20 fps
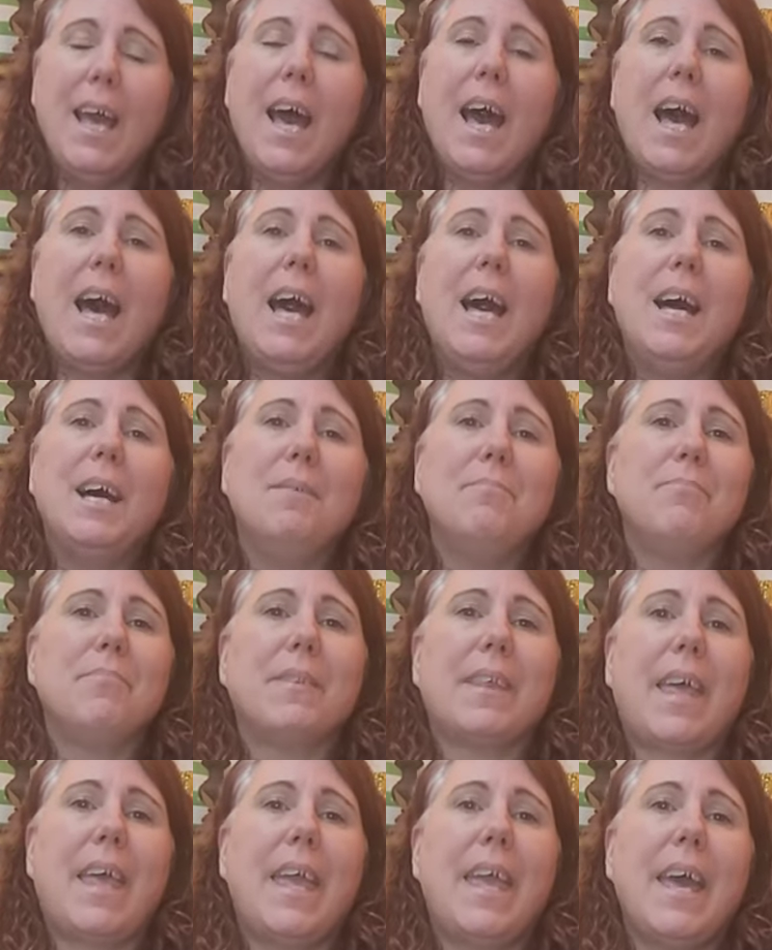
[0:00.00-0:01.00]
Um,
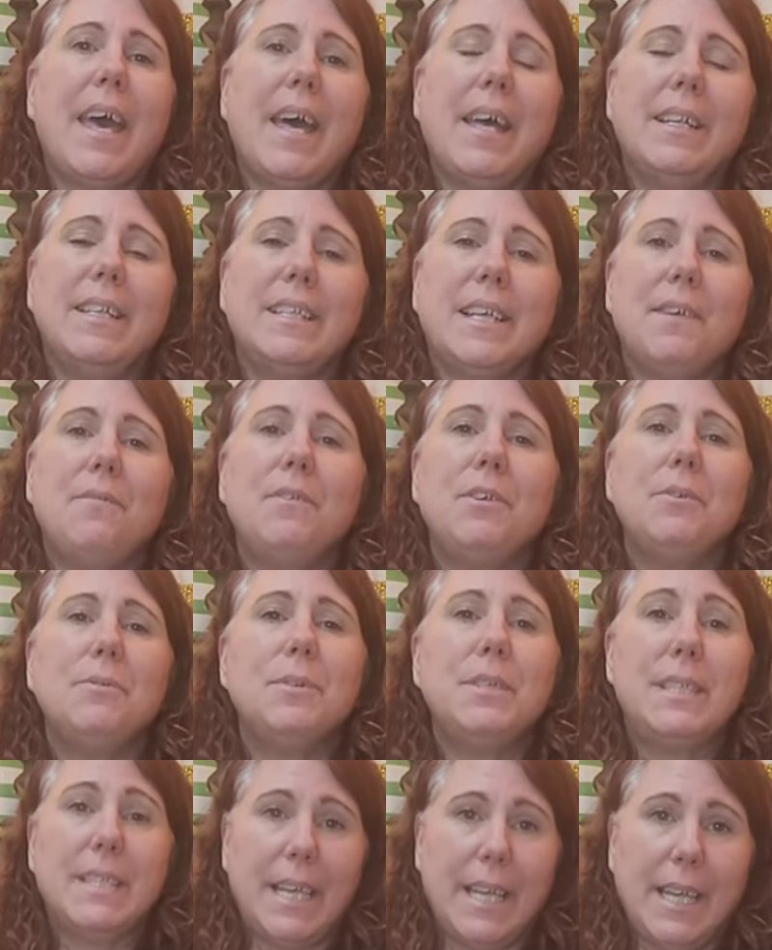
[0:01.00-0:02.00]
and if you
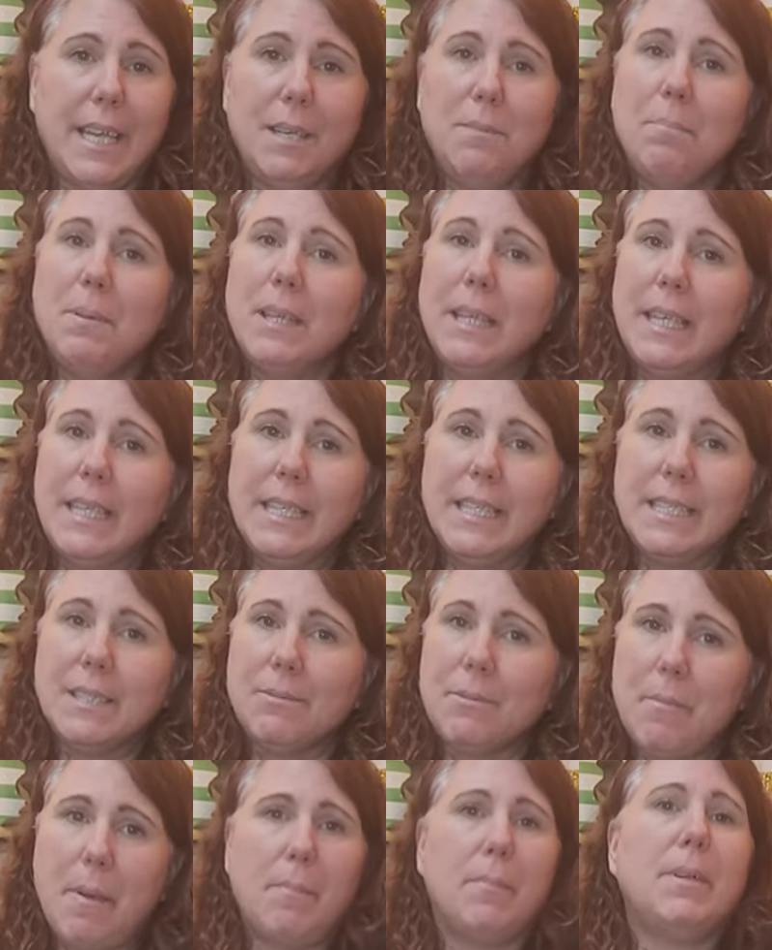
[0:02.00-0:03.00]
did, please
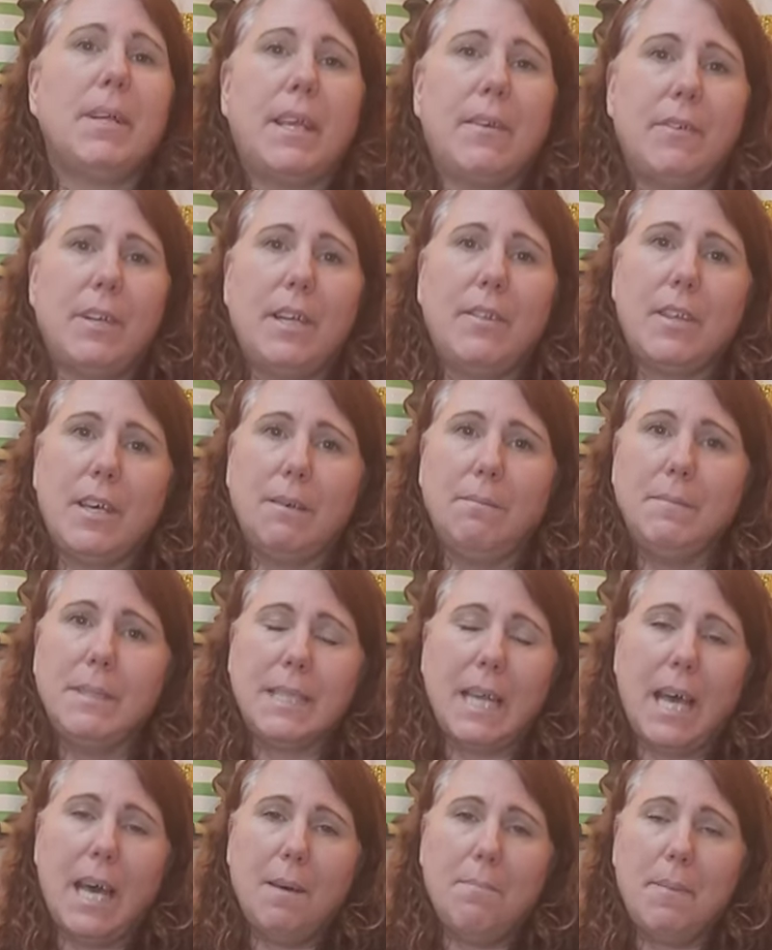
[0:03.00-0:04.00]
remember to give it a thumbs
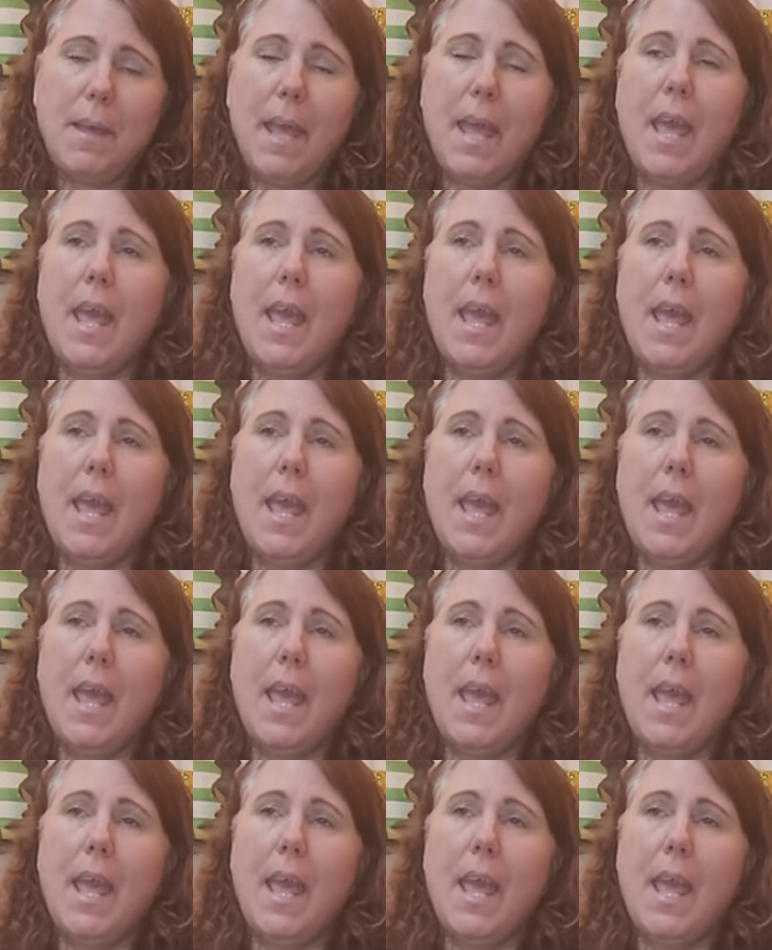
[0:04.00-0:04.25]
up